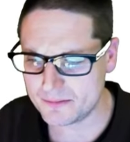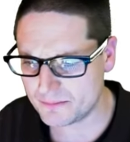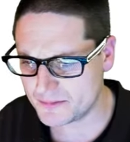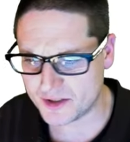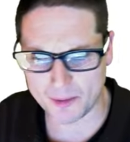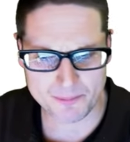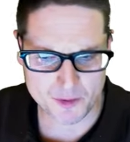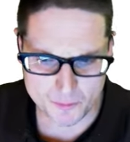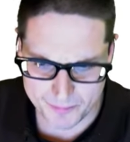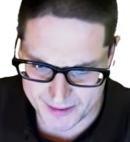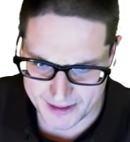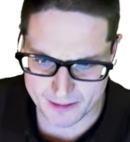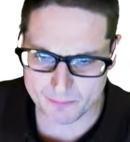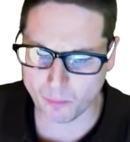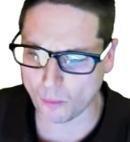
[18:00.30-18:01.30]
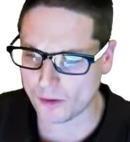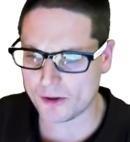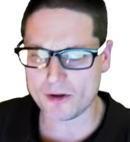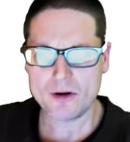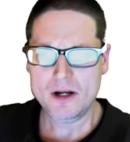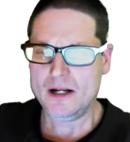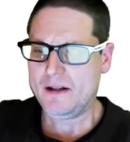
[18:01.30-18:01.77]
WP
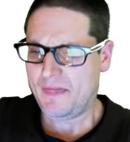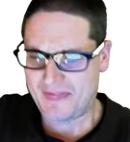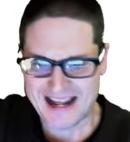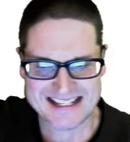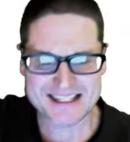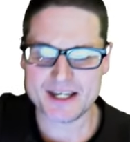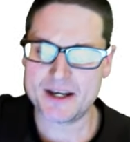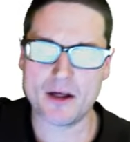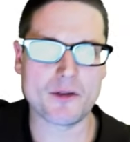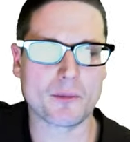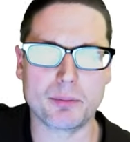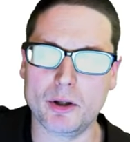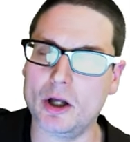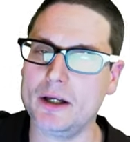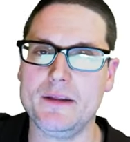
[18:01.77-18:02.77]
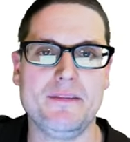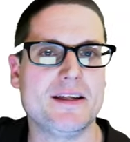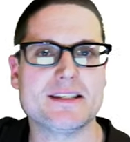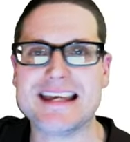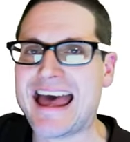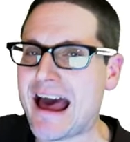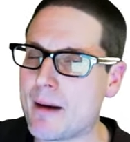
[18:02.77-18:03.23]
Importer. That's another plugin
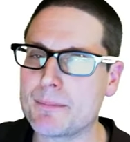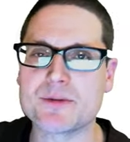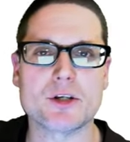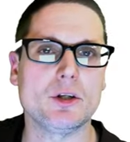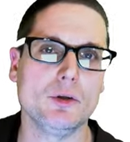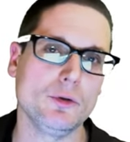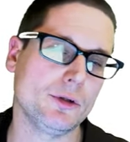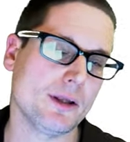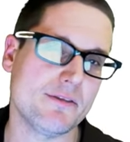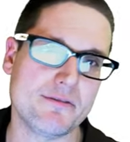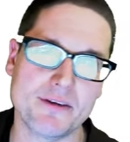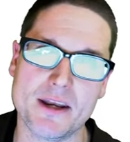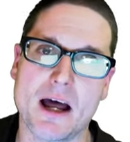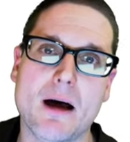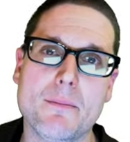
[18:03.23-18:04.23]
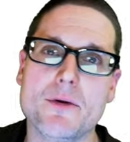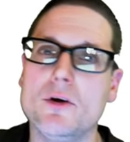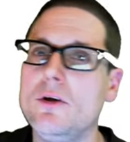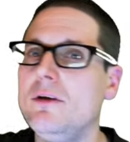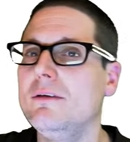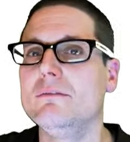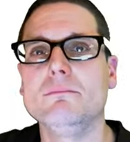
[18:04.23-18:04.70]
that's absolutely
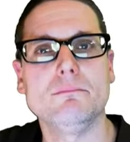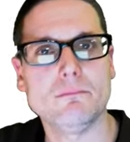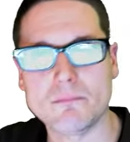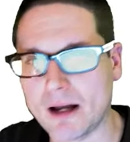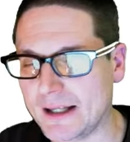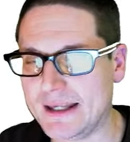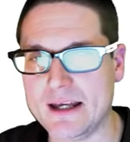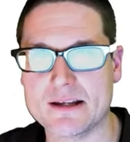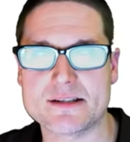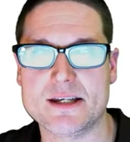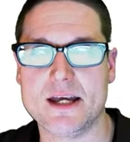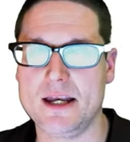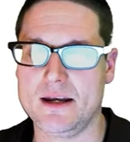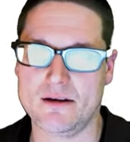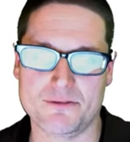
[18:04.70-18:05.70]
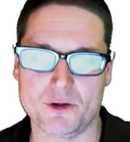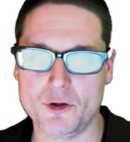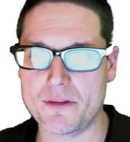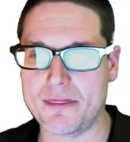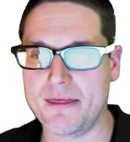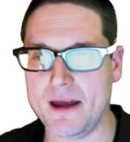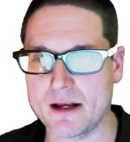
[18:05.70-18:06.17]
phenomenal. I can't say enough good
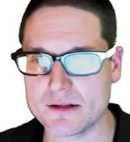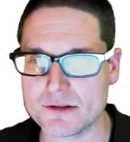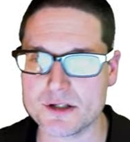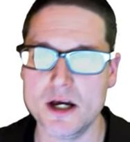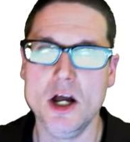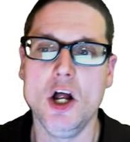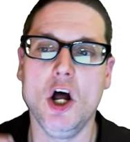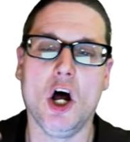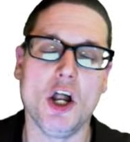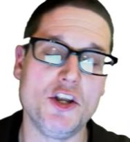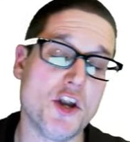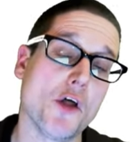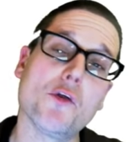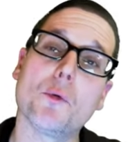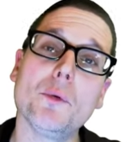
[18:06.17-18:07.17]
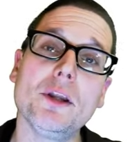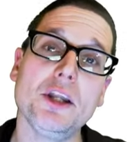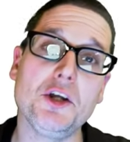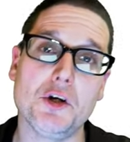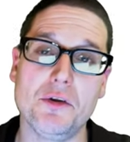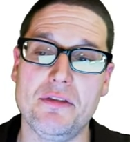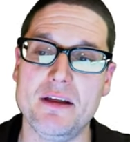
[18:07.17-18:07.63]
things. Another really
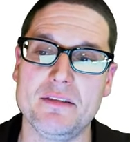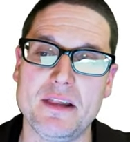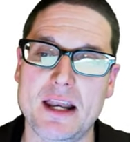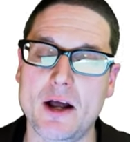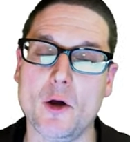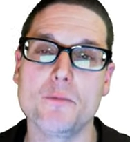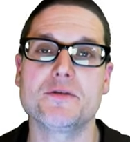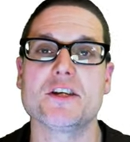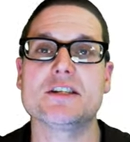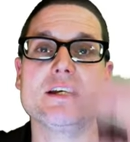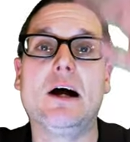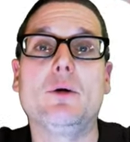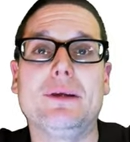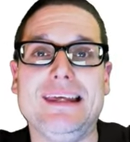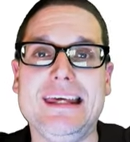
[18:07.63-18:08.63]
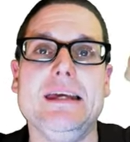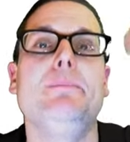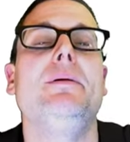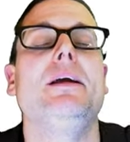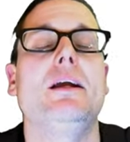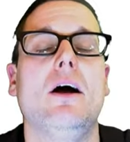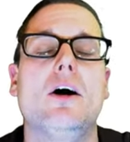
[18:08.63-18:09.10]
good thing that helps us out,
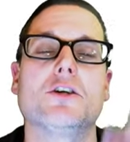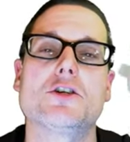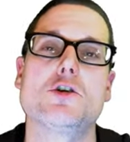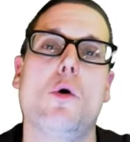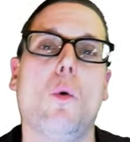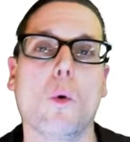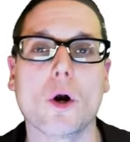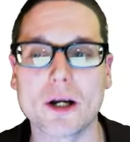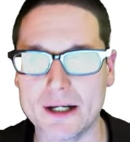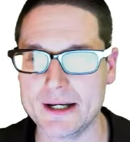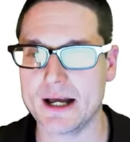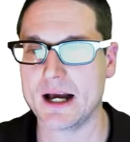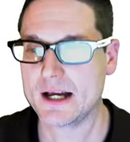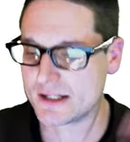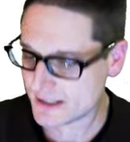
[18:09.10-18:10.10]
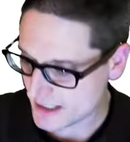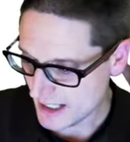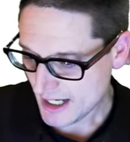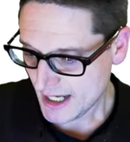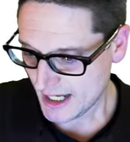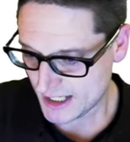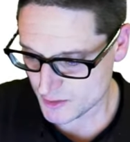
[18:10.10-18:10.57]
keeping us organized,
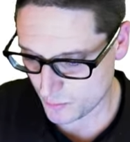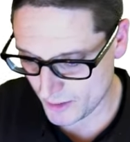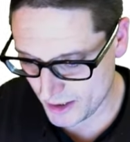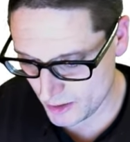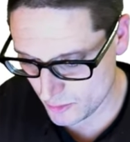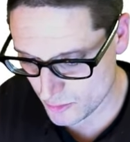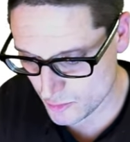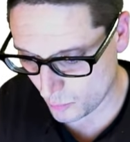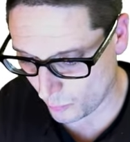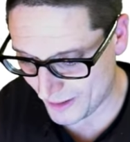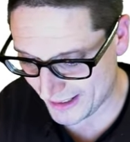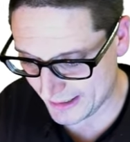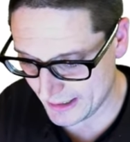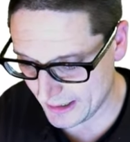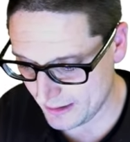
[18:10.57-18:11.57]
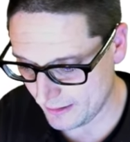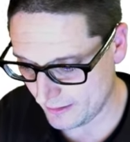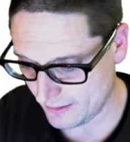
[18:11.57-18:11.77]
is we use Wicked